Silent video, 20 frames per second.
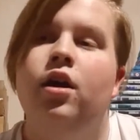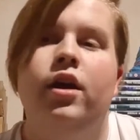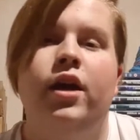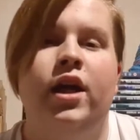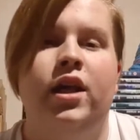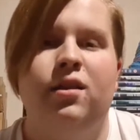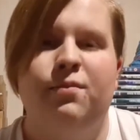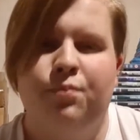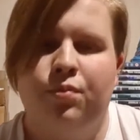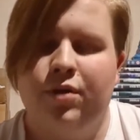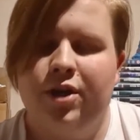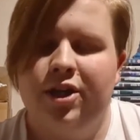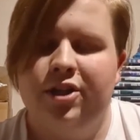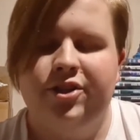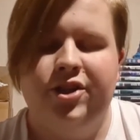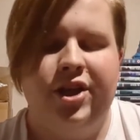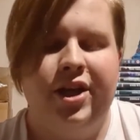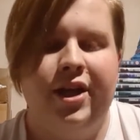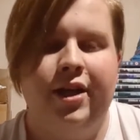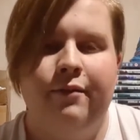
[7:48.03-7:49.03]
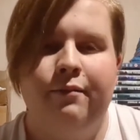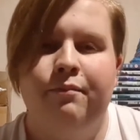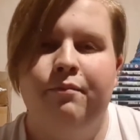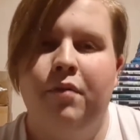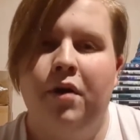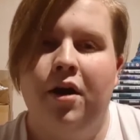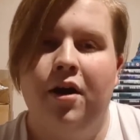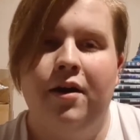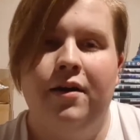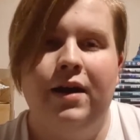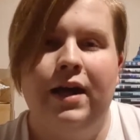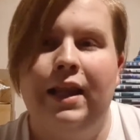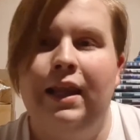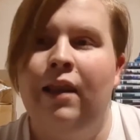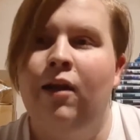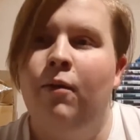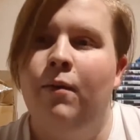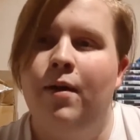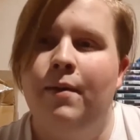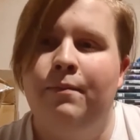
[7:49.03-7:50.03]
It's preachy, but a
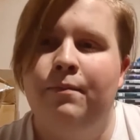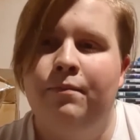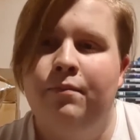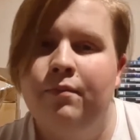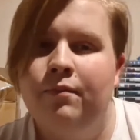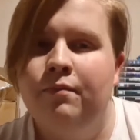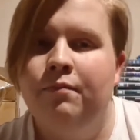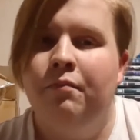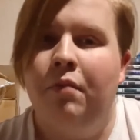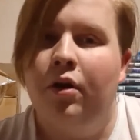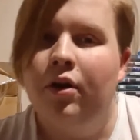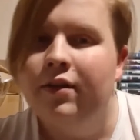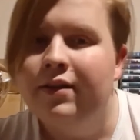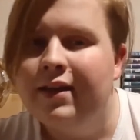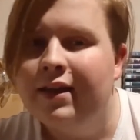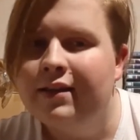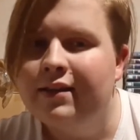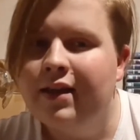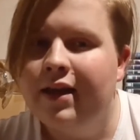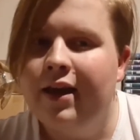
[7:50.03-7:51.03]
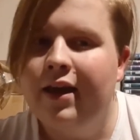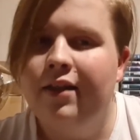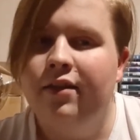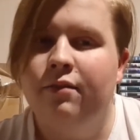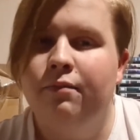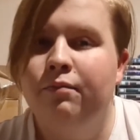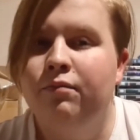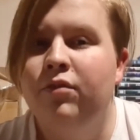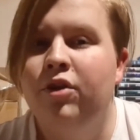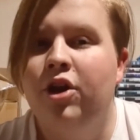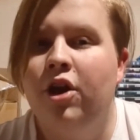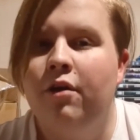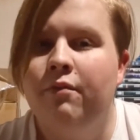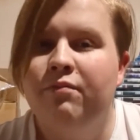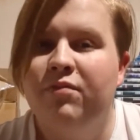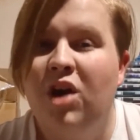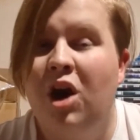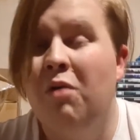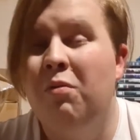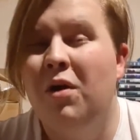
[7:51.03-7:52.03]
little bit of politics here. You know,
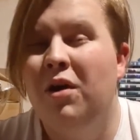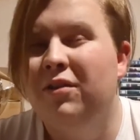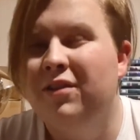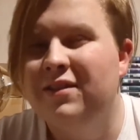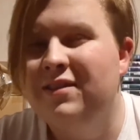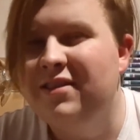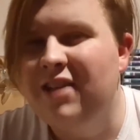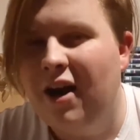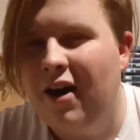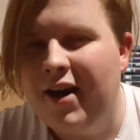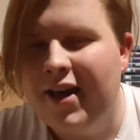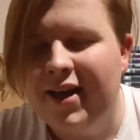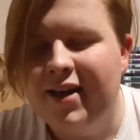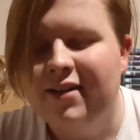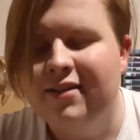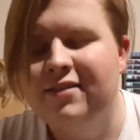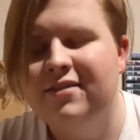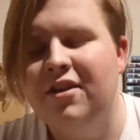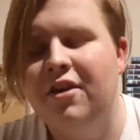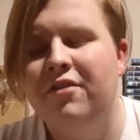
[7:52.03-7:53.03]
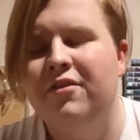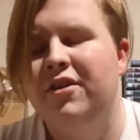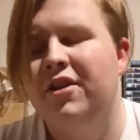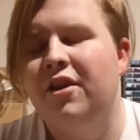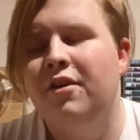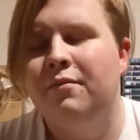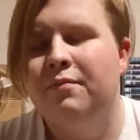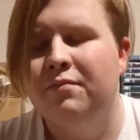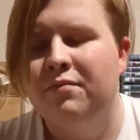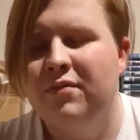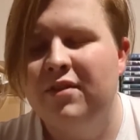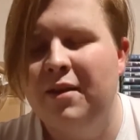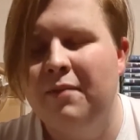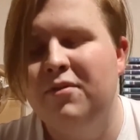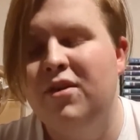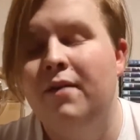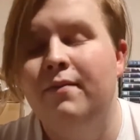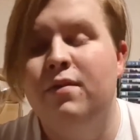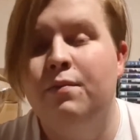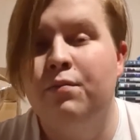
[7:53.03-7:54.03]
our world is dying, so, you know,
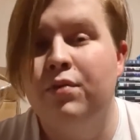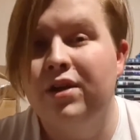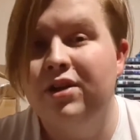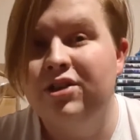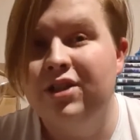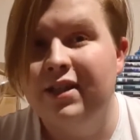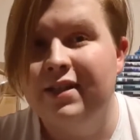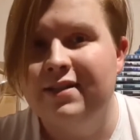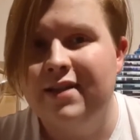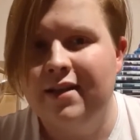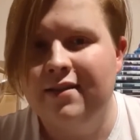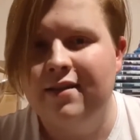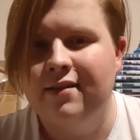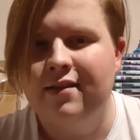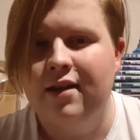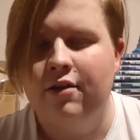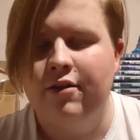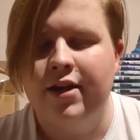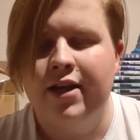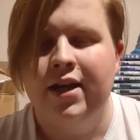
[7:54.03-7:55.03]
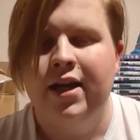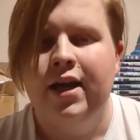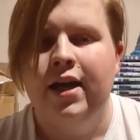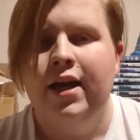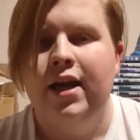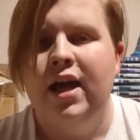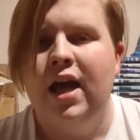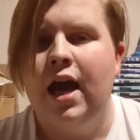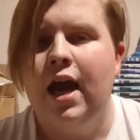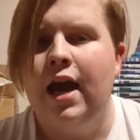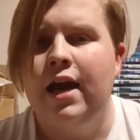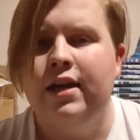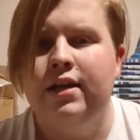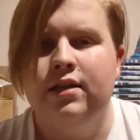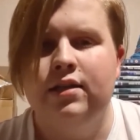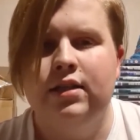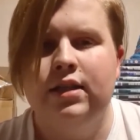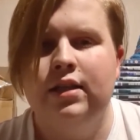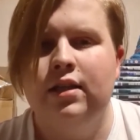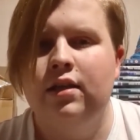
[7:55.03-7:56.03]
sometimes preaching is necessary. And